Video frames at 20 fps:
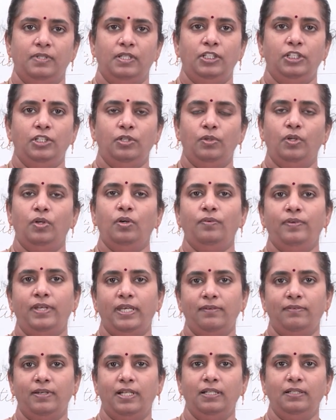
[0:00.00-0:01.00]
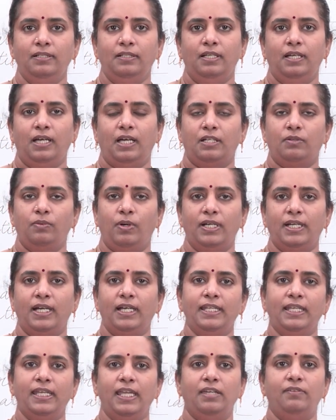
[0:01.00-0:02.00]
You know very well a
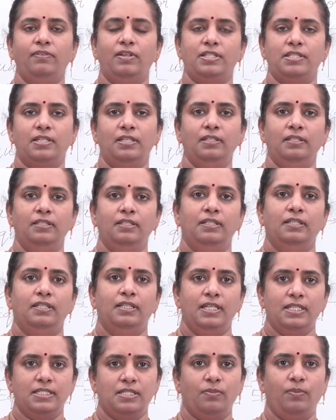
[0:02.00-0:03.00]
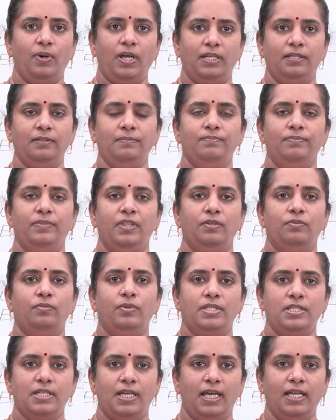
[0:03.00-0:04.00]
quadratic equation is the one
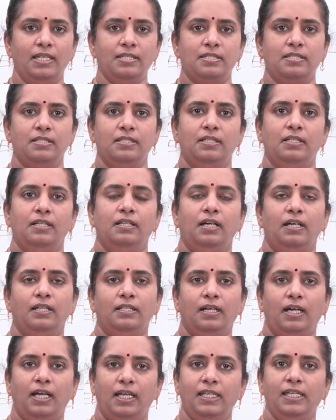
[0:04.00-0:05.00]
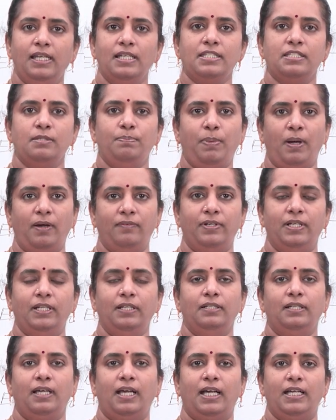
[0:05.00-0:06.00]
which has highest power
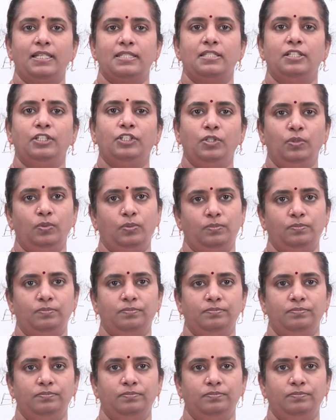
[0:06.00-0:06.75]
as 2.